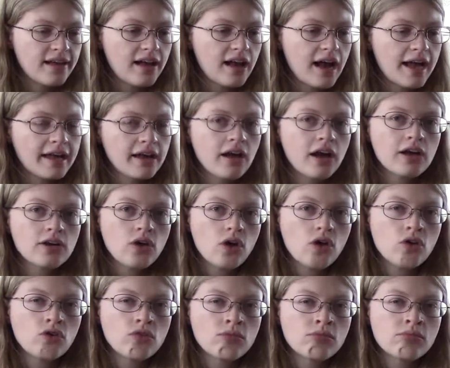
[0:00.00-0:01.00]
I got
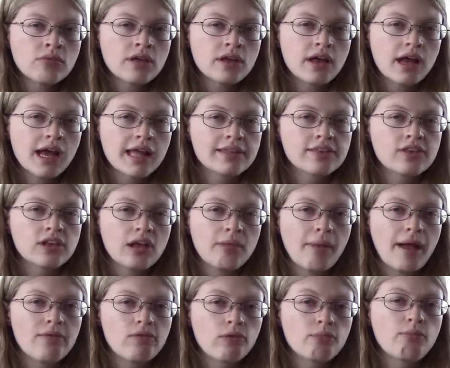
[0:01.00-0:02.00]
home and saw
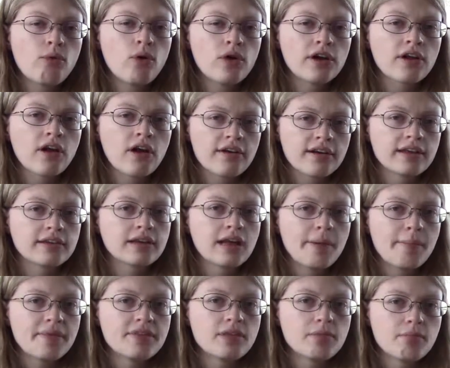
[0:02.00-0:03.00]
my report card had
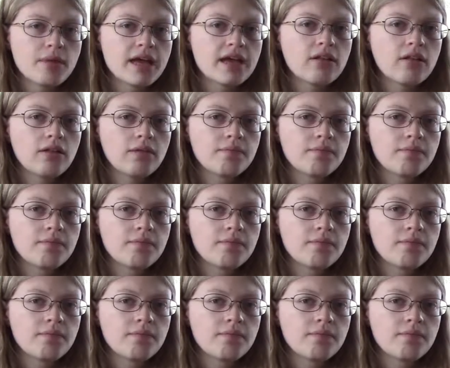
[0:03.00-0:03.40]
come in the mail.